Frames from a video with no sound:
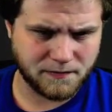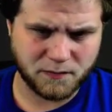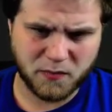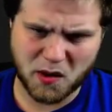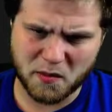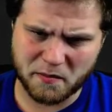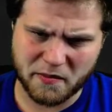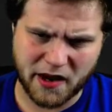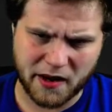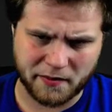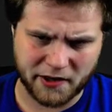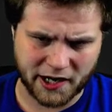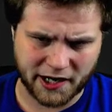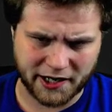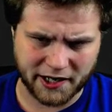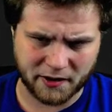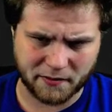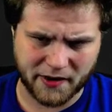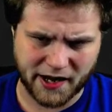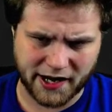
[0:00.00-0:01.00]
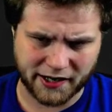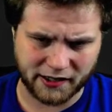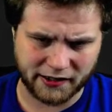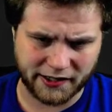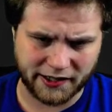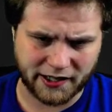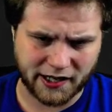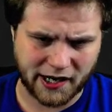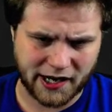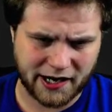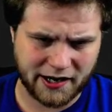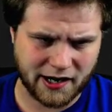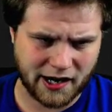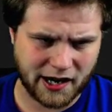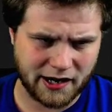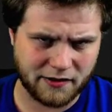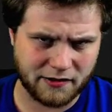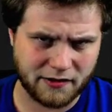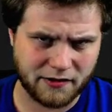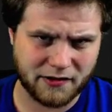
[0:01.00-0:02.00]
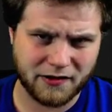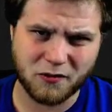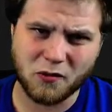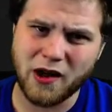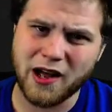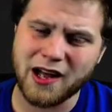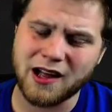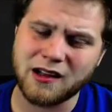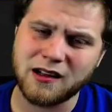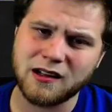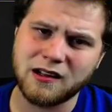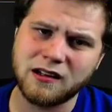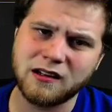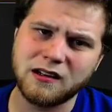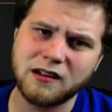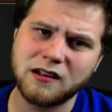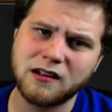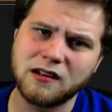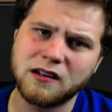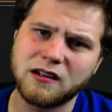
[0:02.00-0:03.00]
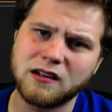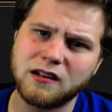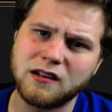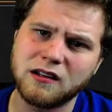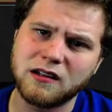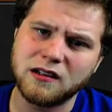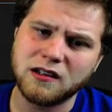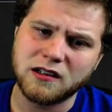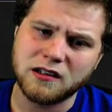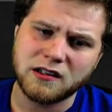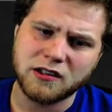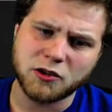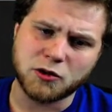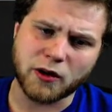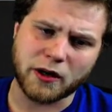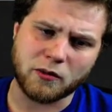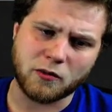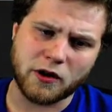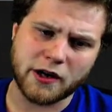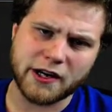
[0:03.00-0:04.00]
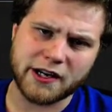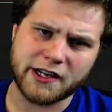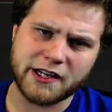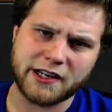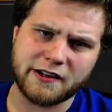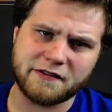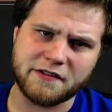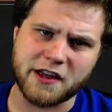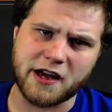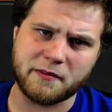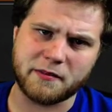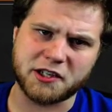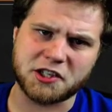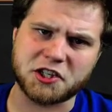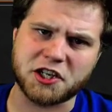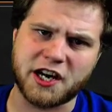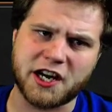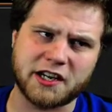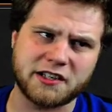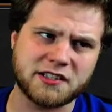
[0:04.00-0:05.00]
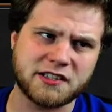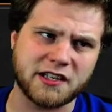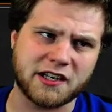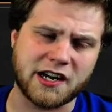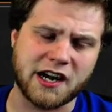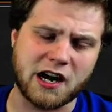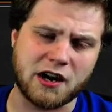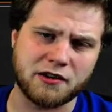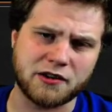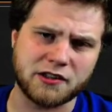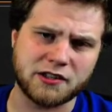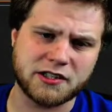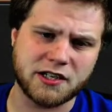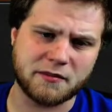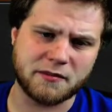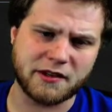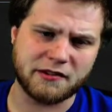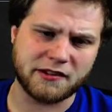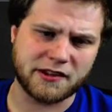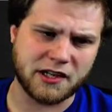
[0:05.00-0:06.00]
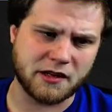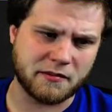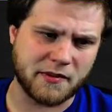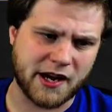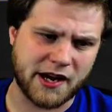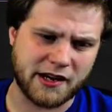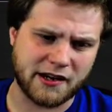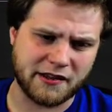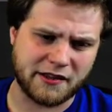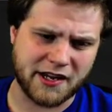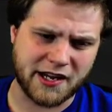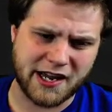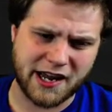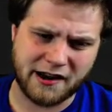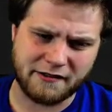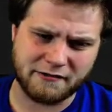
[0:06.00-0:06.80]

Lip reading: maybe I get a mana leak. Well, do I want to give them a chance to counter something with their mana? They can't